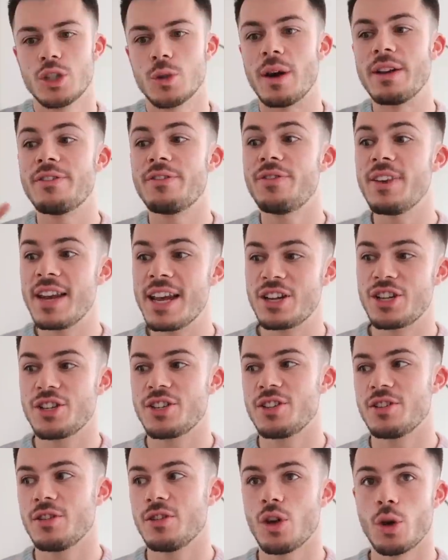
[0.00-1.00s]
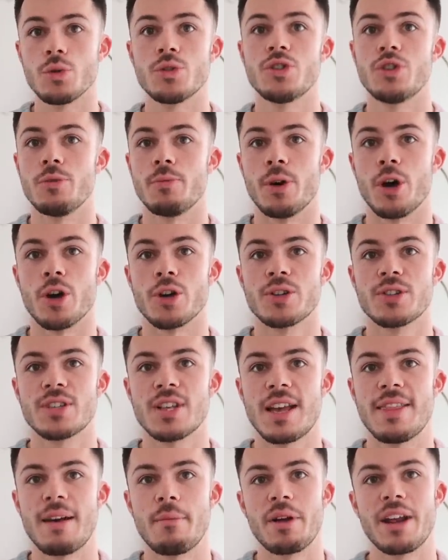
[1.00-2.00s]
So I'd finished those two books,
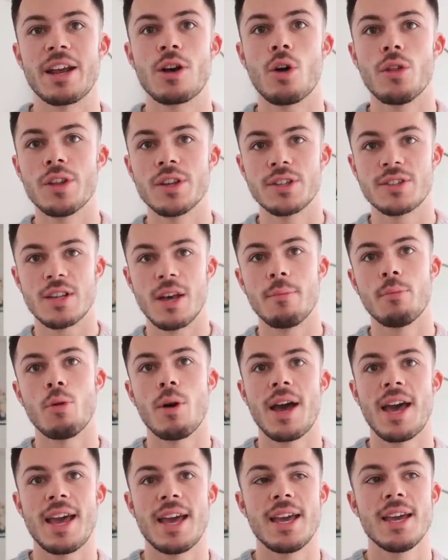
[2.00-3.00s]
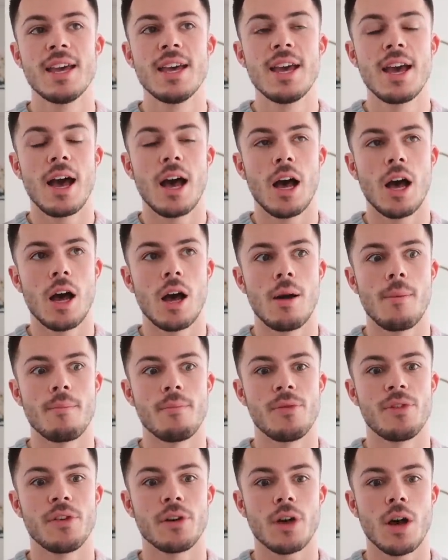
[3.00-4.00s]
and then when I got on the subway
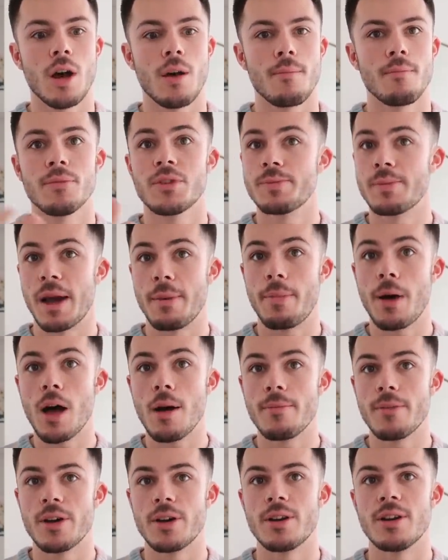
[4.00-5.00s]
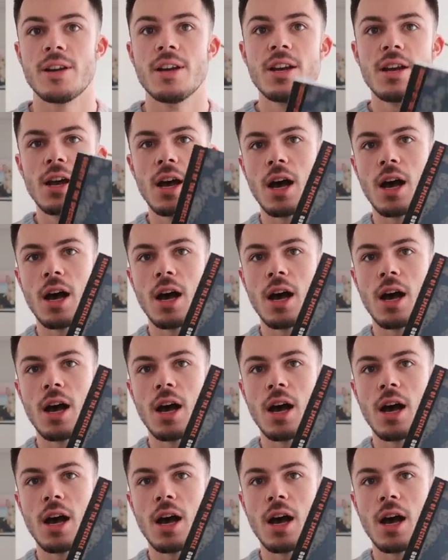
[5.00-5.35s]
to come to my apartment,